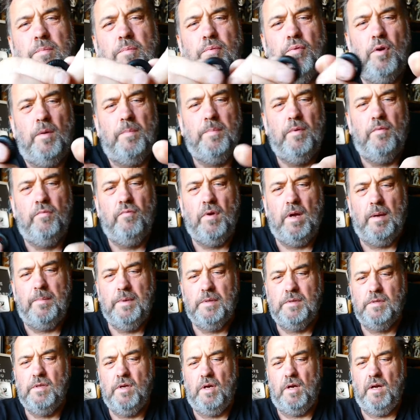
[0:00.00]
proper rubber
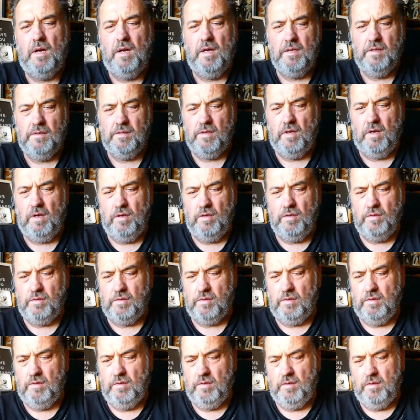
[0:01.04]
tyres, those.
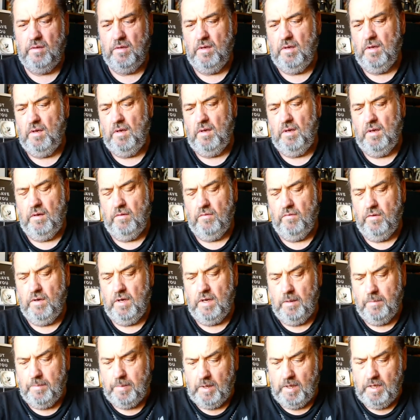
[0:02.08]

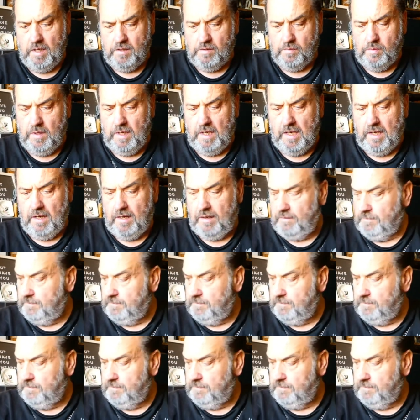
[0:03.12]
Really pleased with that.